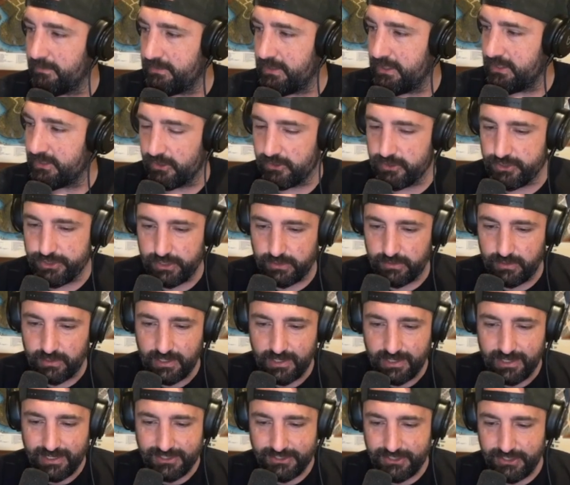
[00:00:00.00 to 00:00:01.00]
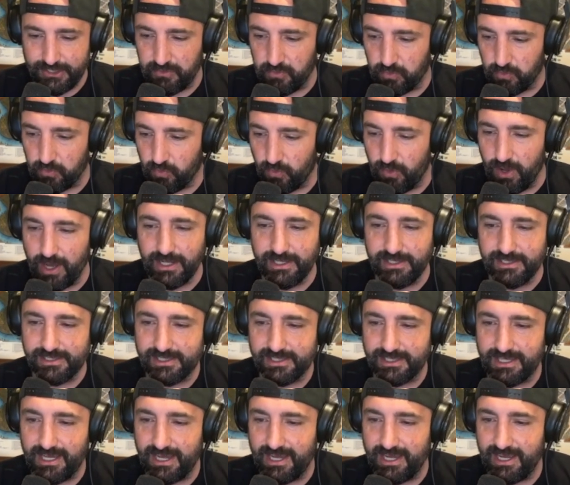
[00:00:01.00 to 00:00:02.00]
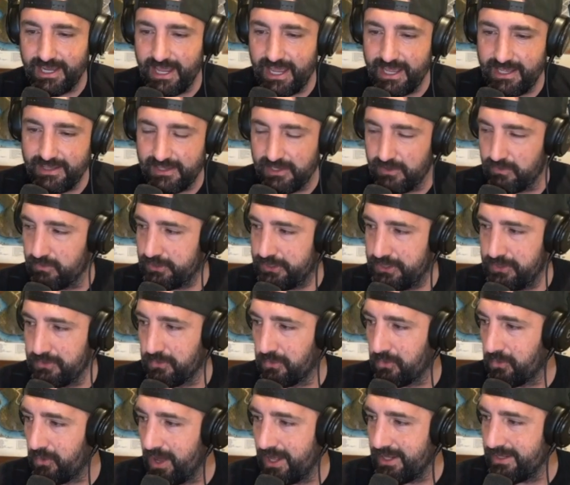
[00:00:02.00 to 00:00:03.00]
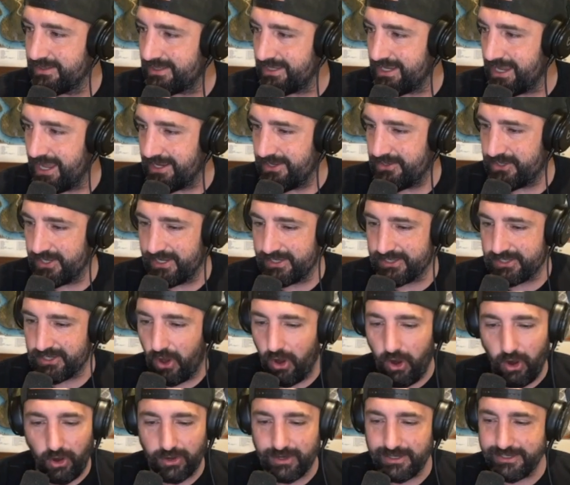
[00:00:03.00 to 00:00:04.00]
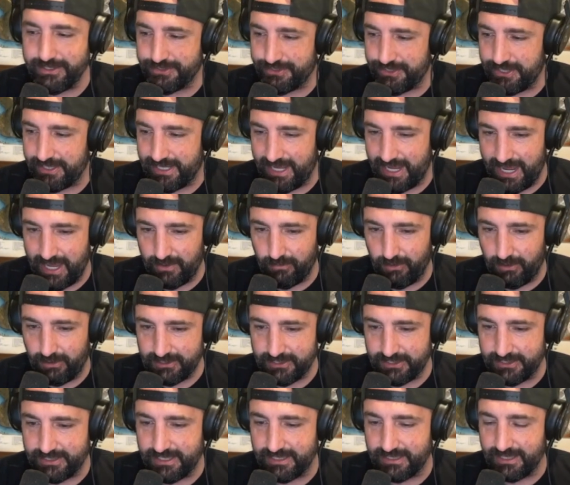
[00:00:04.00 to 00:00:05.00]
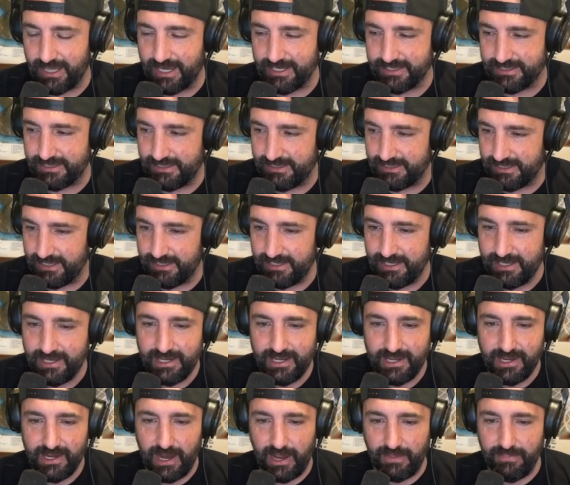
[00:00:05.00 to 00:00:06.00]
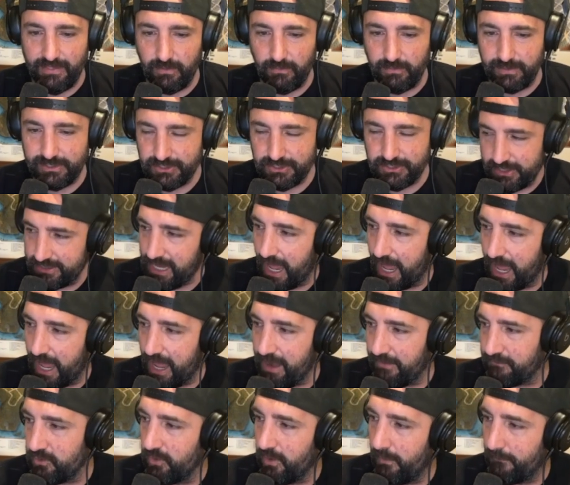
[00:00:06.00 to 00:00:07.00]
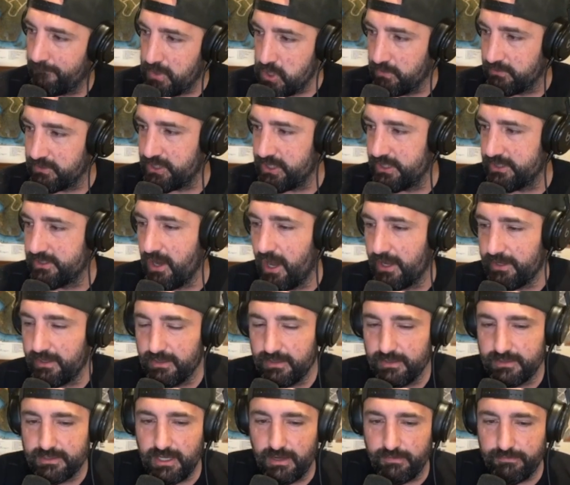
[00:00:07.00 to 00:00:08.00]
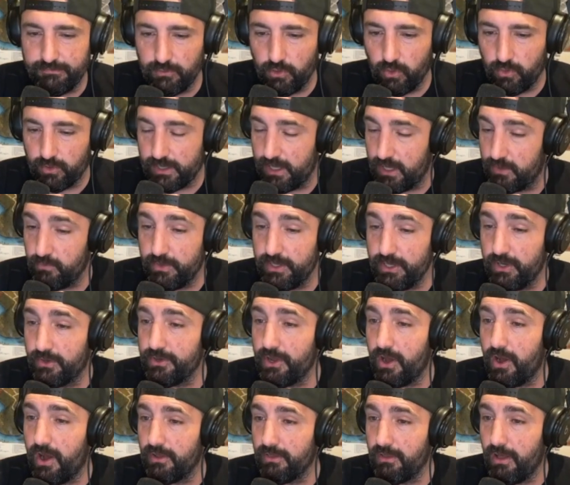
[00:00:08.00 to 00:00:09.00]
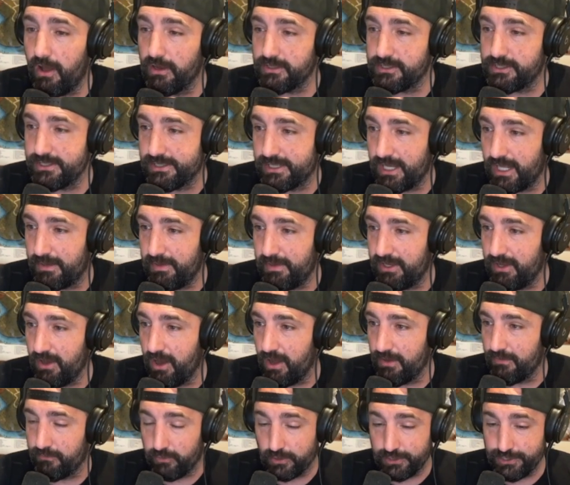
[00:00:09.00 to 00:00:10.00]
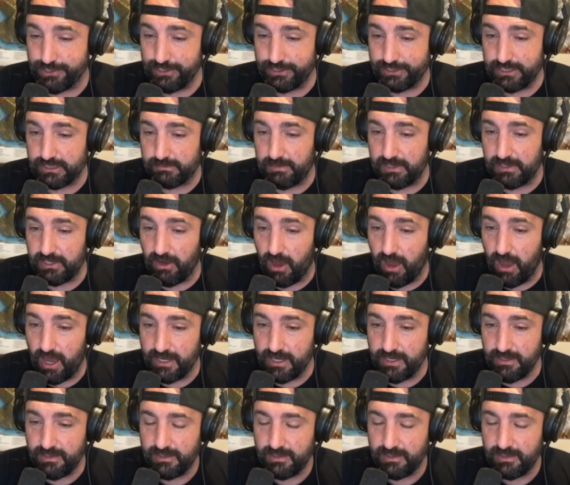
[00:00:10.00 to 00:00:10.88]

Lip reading: so she runs she runs the engine as hard as she can while she's in Lexington, and then when she's out of fuel, boom, she's gone to Florida, and we don't know how long she's going to be gone for. She'll just be gone,